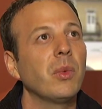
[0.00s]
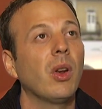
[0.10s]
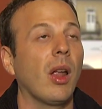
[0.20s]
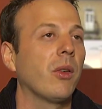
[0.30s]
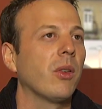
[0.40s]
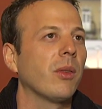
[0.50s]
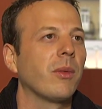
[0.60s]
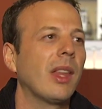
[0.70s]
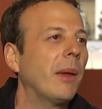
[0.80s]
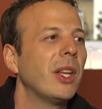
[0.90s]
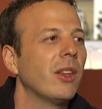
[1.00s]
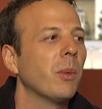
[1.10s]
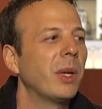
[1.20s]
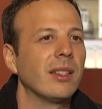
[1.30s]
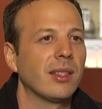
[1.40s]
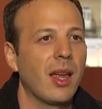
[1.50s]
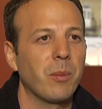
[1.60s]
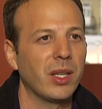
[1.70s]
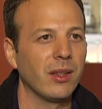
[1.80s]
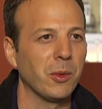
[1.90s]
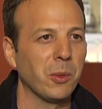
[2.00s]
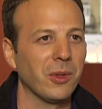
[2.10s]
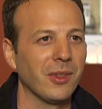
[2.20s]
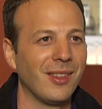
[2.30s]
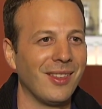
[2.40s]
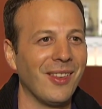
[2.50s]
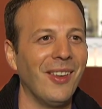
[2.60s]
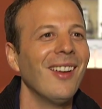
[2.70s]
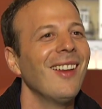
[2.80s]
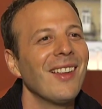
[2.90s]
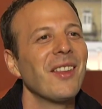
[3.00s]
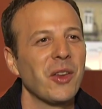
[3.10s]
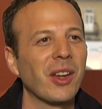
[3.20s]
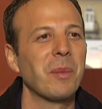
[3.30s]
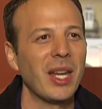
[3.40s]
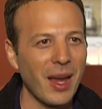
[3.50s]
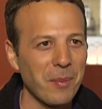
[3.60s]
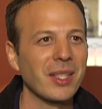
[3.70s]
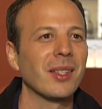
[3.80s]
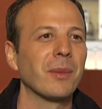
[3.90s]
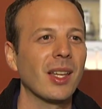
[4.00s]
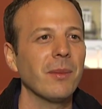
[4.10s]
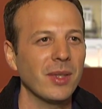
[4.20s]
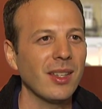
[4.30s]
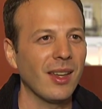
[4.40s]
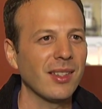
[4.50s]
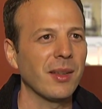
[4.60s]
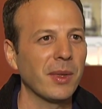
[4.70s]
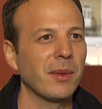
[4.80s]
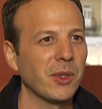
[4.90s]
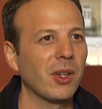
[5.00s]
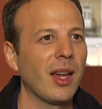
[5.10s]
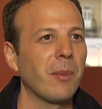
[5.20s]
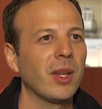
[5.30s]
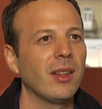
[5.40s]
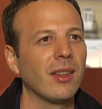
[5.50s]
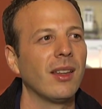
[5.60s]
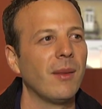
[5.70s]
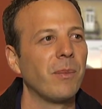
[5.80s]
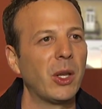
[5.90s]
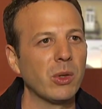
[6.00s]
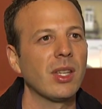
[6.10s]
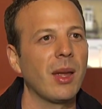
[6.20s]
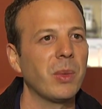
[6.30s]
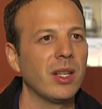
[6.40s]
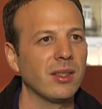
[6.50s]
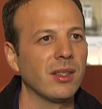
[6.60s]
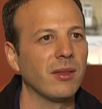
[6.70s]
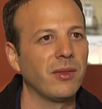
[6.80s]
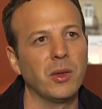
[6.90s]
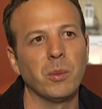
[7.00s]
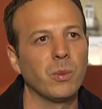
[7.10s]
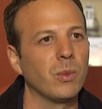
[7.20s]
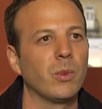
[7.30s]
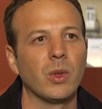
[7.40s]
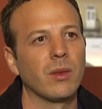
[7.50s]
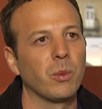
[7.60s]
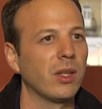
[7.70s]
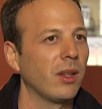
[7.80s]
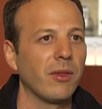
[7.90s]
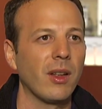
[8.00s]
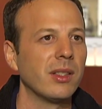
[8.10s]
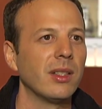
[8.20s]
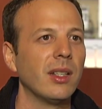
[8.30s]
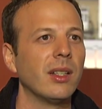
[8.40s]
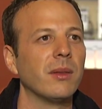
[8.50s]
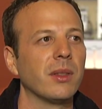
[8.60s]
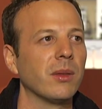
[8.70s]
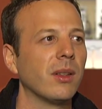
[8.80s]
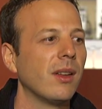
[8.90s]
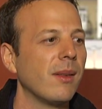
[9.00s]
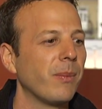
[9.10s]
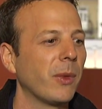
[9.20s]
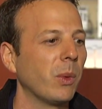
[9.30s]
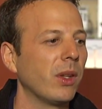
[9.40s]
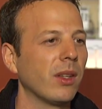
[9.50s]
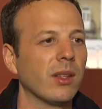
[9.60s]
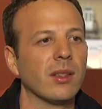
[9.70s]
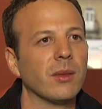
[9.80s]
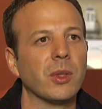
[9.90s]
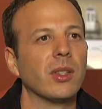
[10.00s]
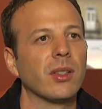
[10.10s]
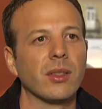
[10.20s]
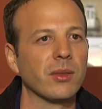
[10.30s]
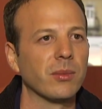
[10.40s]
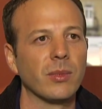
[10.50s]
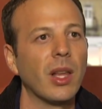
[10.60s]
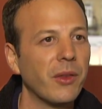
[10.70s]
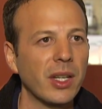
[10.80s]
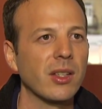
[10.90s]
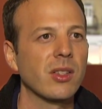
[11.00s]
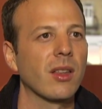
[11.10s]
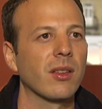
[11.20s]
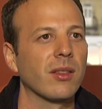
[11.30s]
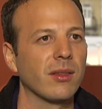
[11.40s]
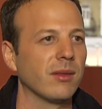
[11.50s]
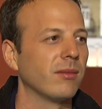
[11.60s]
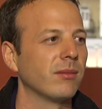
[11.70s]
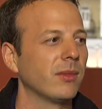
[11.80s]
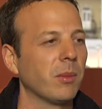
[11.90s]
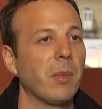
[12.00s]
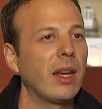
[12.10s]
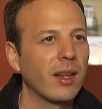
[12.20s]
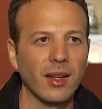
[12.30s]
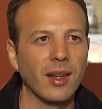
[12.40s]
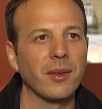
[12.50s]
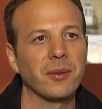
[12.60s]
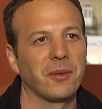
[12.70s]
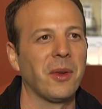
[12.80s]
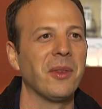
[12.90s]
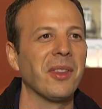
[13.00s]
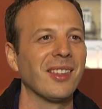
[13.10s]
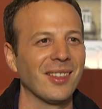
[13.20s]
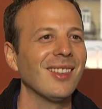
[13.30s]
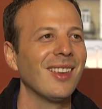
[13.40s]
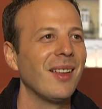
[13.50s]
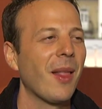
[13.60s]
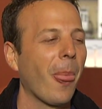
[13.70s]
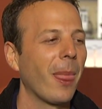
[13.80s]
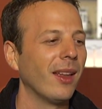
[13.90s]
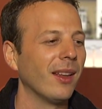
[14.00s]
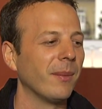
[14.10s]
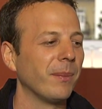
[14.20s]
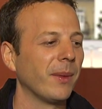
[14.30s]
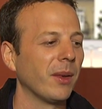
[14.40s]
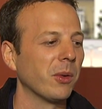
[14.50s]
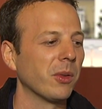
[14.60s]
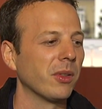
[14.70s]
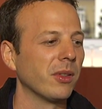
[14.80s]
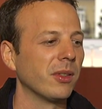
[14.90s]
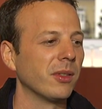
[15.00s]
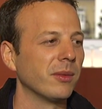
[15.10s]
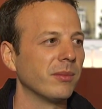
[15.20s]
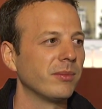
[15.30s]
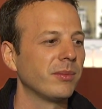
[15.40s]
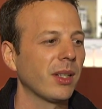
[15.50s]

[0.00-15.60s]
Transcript: Nobody's happy in the world. You can be happy sometimes, and yeah, sometimes they're happy, and there is happiness in the film with when they fall in love and when they're loving each other and making love, all this, no?